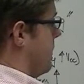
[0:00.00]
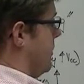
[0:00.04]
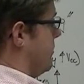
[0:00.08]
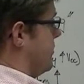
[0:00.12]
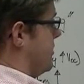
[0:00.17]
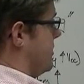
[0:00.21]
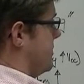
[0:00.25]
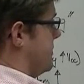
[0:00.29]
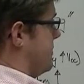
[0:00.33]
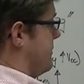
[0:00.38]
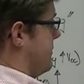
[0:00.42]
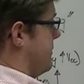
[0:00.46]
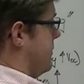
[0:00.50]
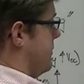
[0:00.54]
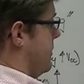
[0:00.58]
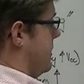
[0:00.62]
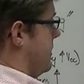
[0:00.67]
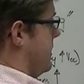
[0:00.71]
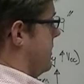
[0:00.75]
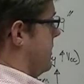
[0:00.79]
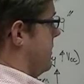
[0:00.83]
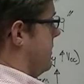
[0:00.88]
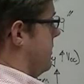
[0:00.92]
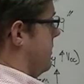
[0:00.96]
just before
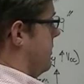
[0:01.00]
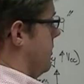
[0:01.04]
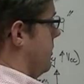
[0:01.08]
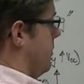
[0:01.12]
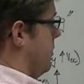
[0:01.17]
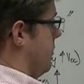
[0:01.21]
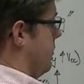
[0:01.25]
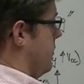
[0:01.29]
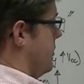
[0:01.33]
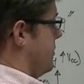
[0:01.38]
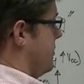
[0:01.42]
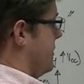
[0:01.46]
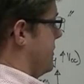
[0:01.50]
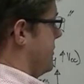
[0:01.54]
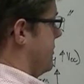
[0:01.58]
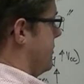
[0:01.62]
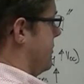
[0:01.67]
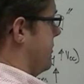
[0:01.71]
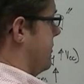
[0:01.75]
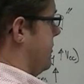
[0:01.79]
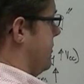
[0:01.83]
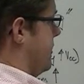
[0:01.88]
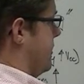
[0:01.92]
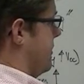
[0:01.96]
here, which we do,
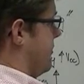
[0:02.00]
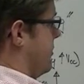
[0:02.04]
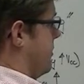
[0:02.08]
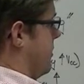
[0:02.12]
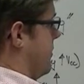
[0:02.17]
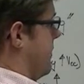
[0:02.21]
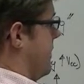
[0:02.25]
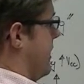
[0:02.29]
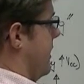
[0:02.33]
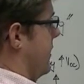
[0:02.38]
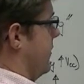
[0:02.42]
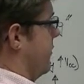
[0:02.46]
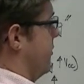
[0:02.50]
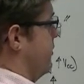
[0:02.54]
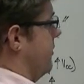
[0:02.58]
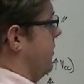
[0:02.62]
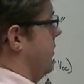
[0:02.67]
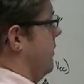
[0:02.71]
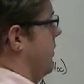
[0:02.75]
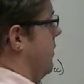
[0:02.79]
that's correct.